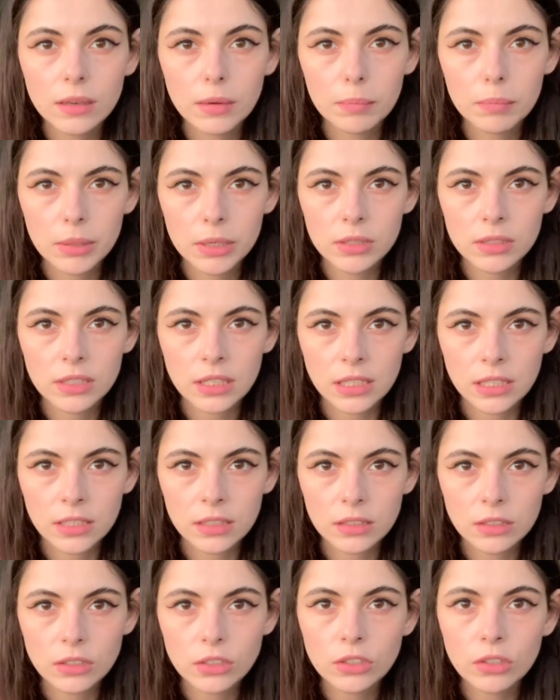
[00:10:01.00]
building
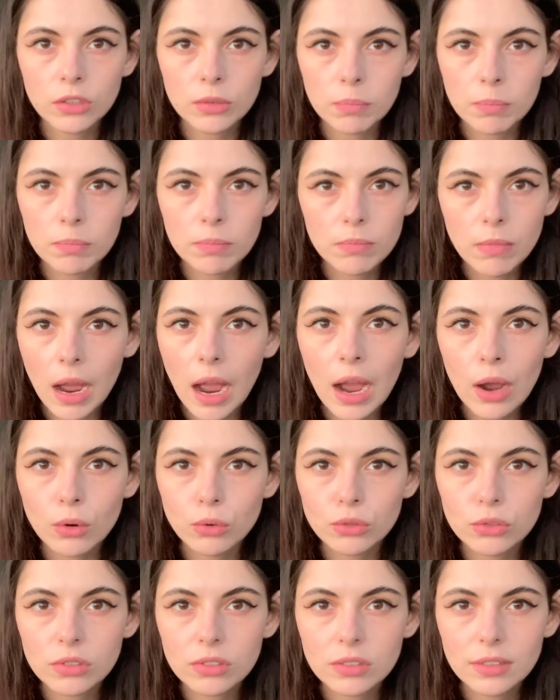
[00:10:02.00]
your
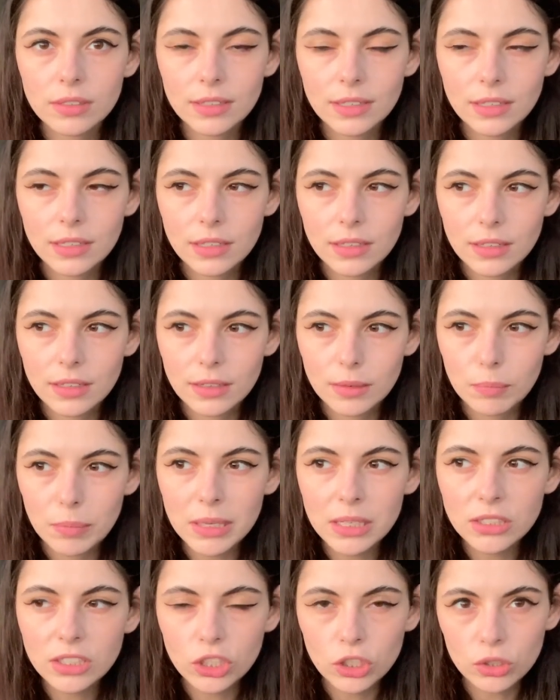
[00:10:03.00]
house,
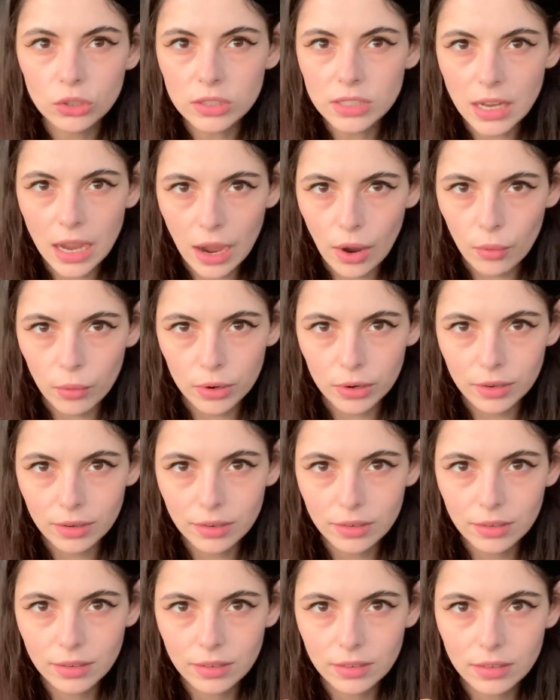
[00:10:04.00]
building your tower.
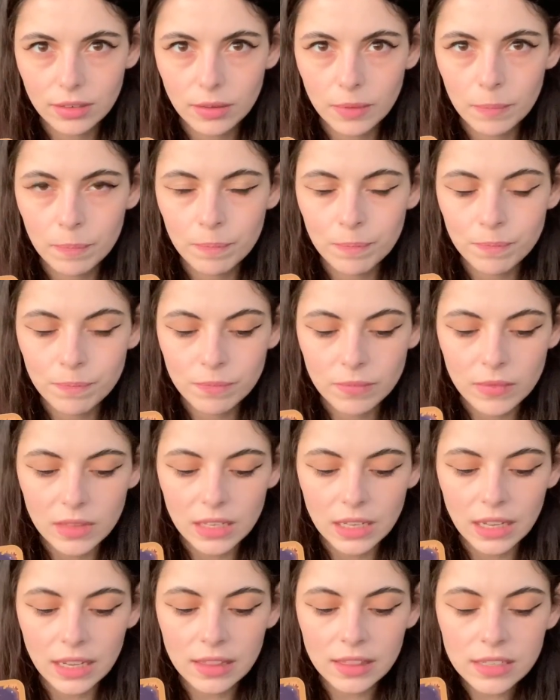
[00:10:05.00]

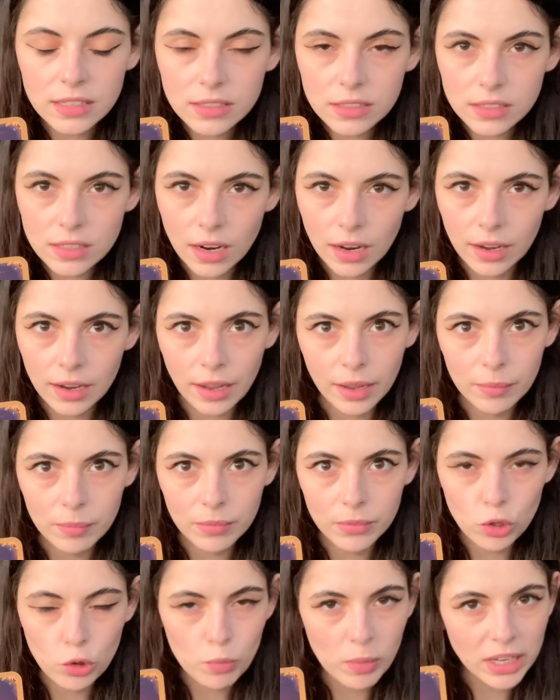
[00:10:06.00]
And this time
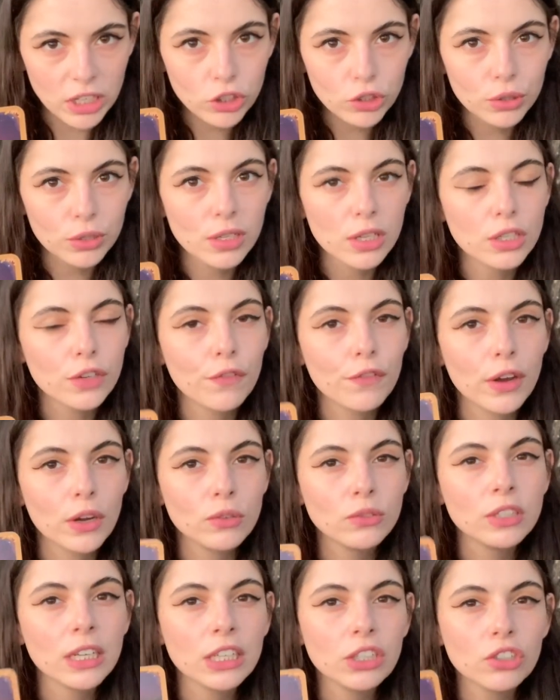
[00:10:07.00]
you make sure that the
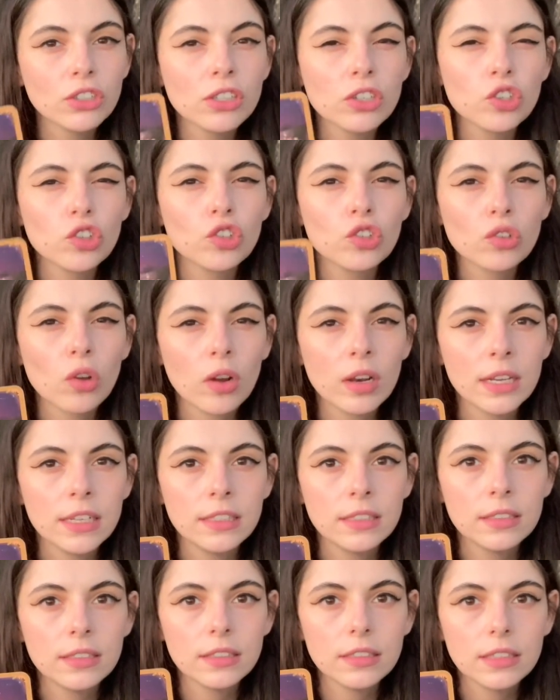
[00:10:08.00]
foundation is solid.
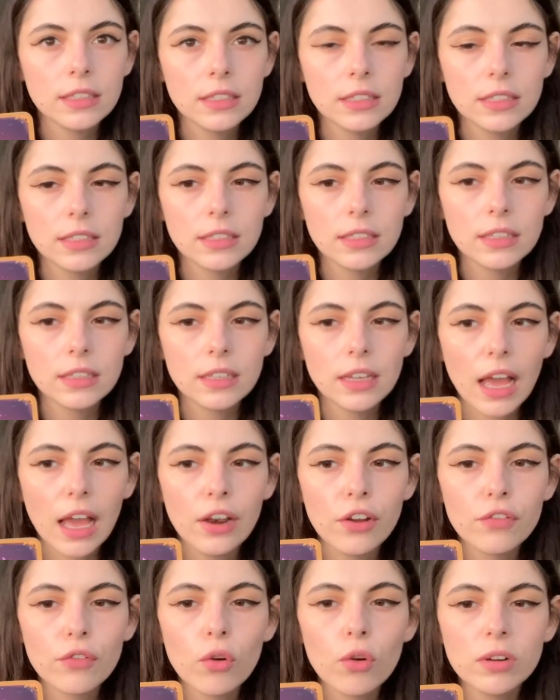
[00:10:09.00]

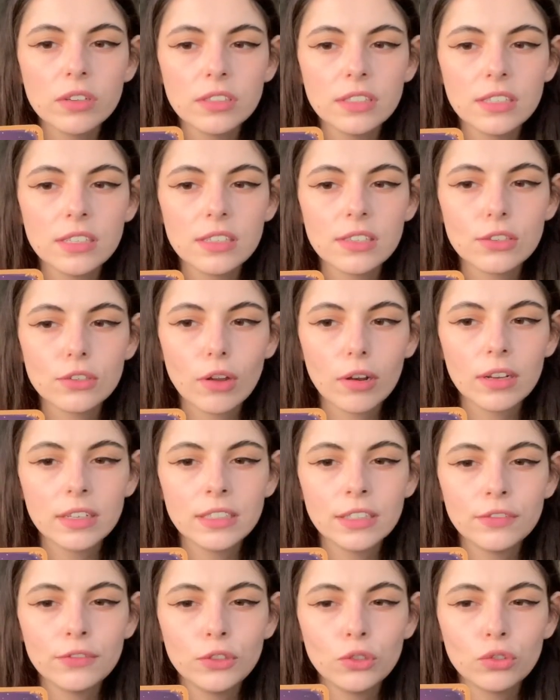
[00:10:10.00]
And of course it is solid
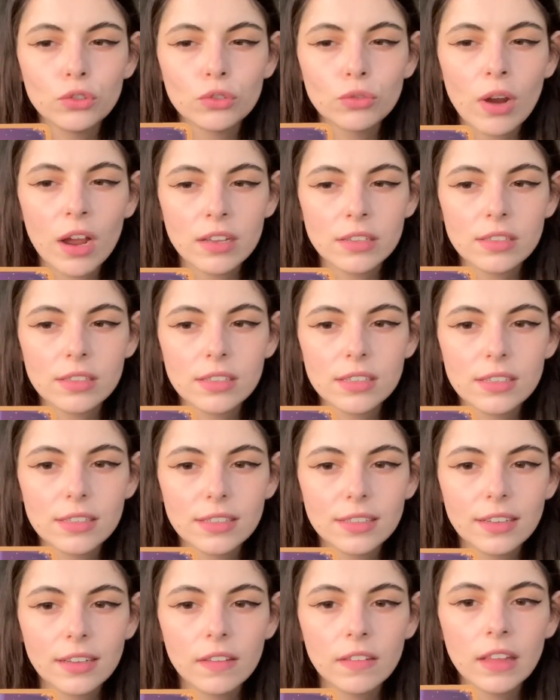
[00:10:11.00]
if you trust
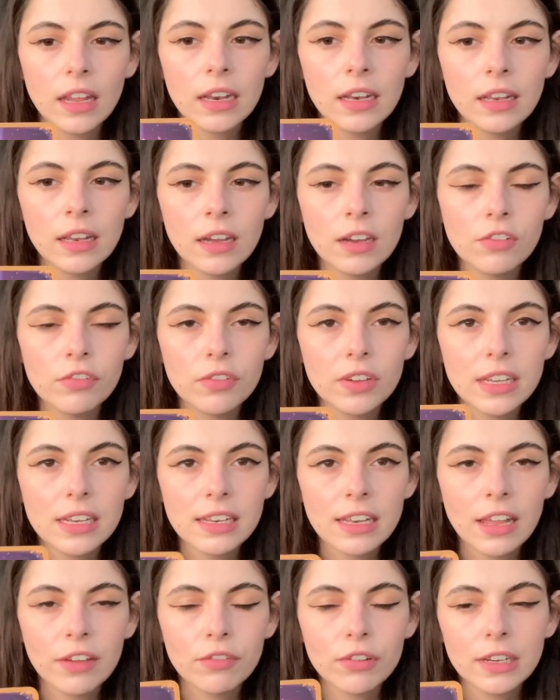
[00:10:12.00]
that love
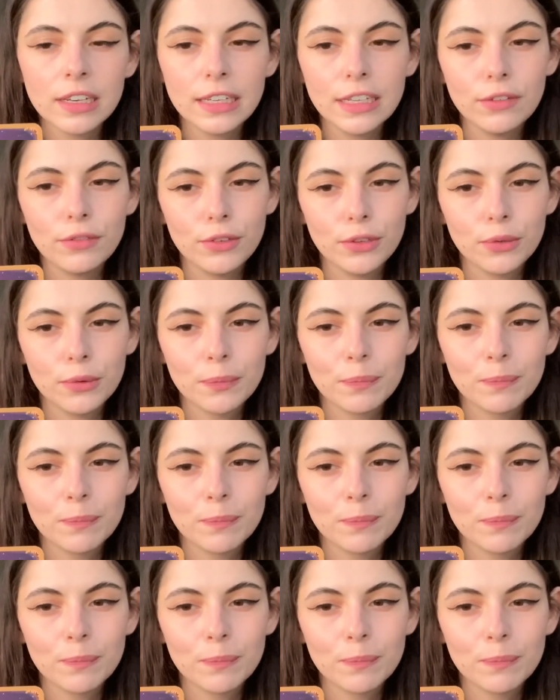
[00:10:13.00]
can never leave you,